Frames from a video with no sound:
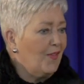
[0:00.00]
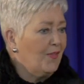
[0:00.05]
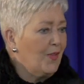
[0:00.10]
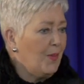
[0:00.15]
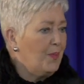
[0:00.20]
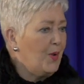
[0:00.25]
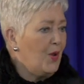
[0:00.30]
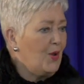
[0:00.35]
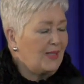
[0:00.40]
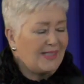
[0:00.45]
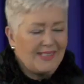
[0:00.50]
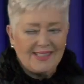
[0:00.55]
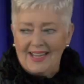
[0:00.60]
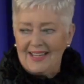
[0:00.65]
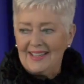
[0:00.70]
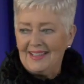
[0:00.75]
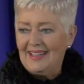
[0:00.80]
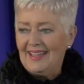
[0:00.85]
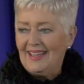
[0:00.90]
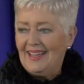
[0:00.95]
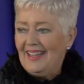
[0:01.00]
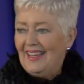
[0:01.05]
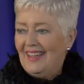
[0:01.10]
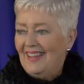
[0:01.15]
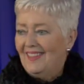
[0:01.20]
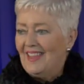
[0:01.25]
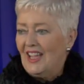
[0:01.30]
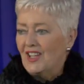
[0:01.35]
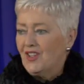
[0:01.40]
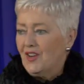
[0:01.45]
of the person
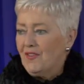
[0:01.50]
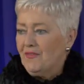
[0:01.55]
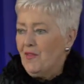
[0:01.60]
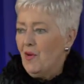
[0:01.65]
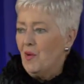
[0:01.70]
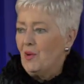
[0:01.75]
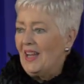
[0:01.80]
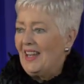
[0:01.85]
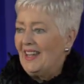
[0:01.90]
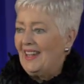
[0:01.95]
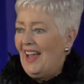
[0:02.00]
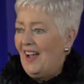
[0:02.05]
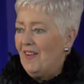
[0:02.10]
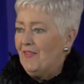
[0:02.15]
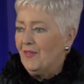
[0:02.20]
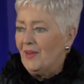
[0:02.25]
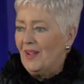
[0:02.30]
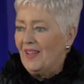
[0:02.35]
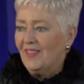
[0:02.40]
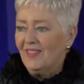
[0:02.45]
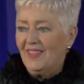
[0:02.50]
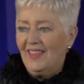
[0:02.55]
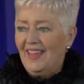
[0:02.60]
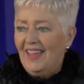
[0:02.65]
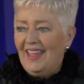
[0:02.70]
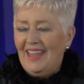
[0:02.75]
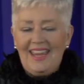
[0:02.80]
that you fall in love with.